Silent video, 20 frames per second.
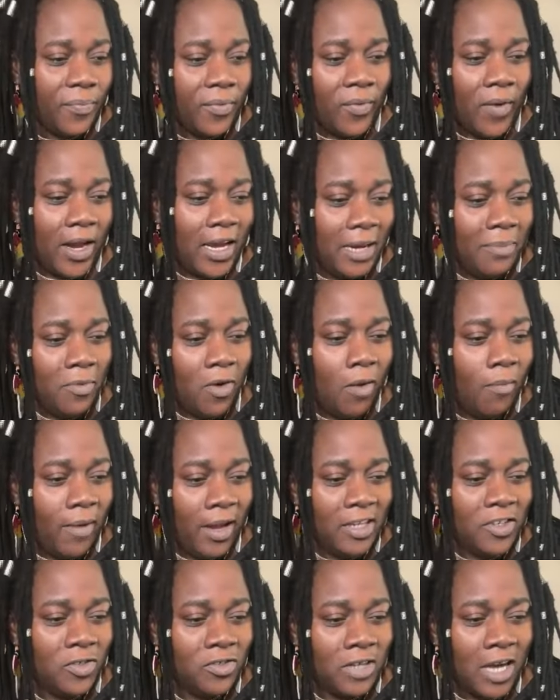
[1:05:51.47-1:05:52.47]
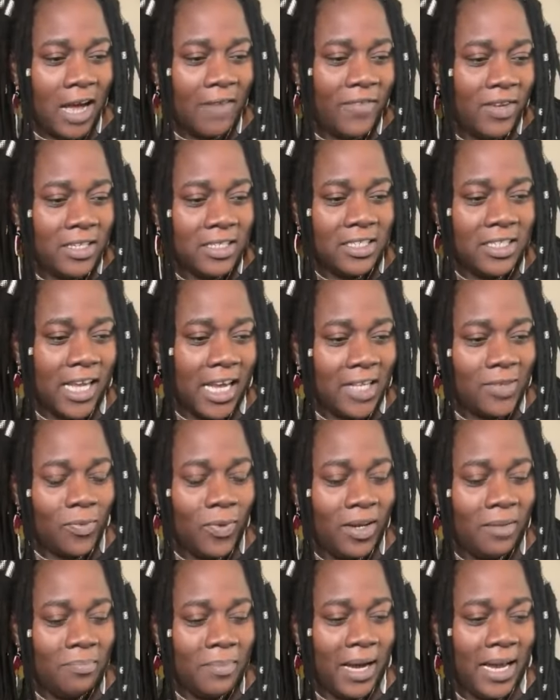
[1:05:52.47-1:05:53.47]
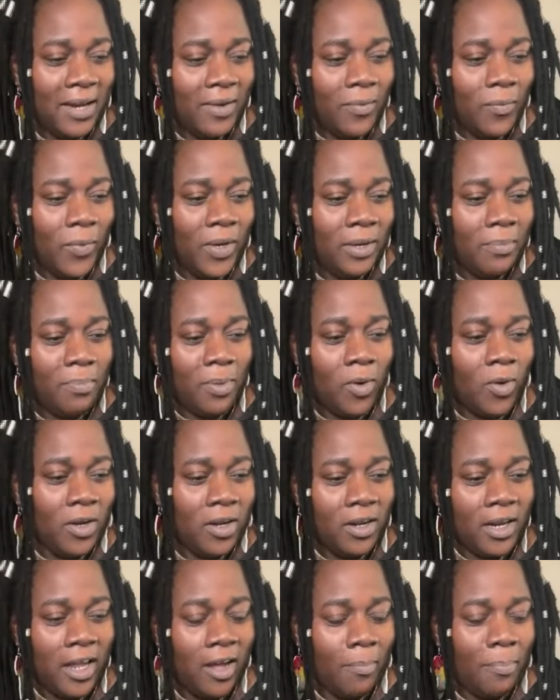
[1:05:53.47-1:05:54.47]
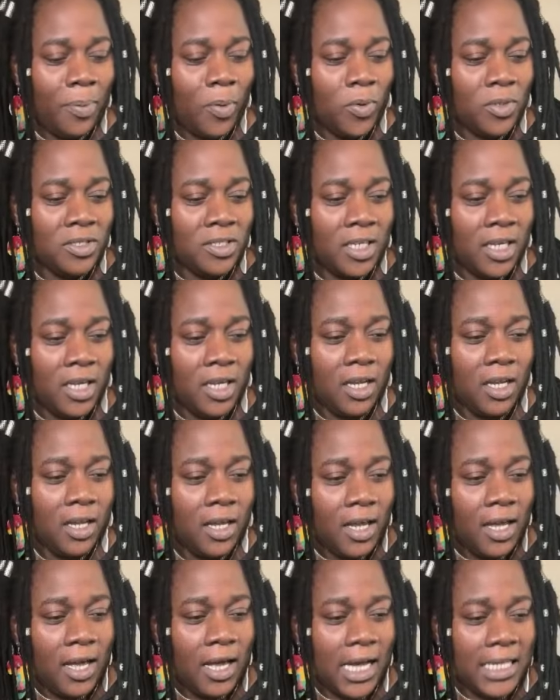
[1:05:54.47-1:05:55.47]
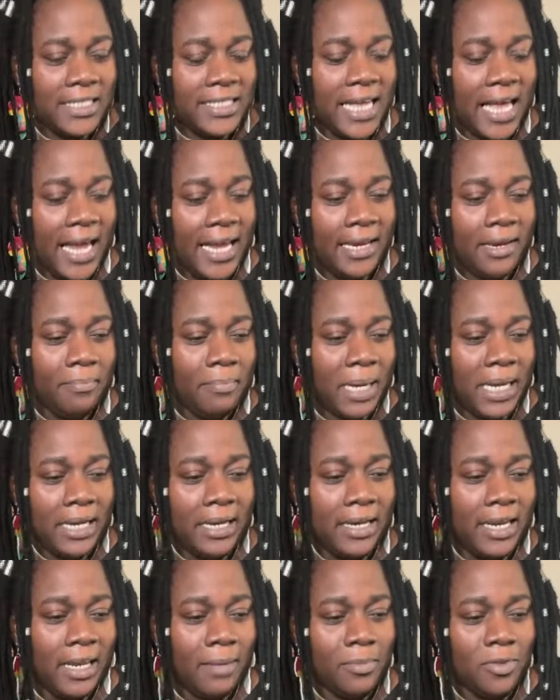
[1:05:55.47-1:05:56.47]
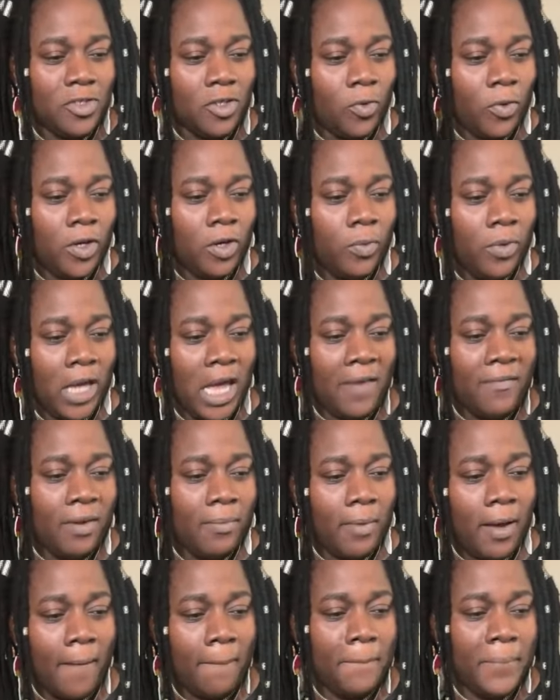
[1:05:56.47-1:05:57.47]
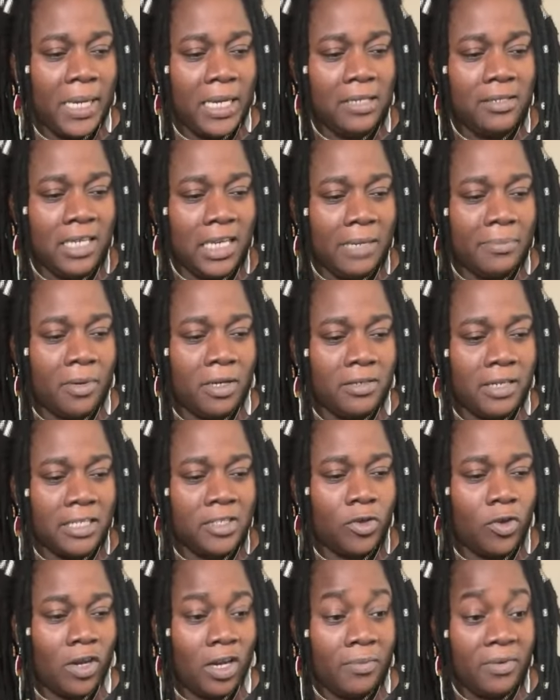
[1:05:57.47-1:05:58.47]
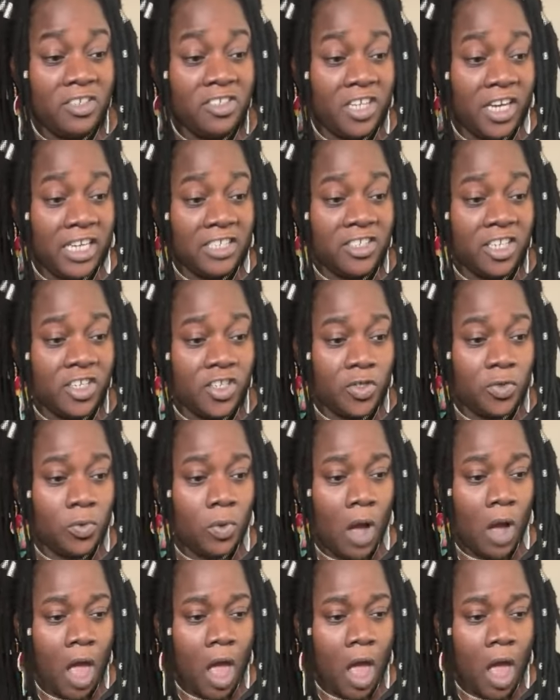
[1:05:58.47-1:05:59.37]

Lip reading: At the moment, just having sex with man with blood in your pussy, a tidy man them. So, you know, we have a big demon that's going to be chasing you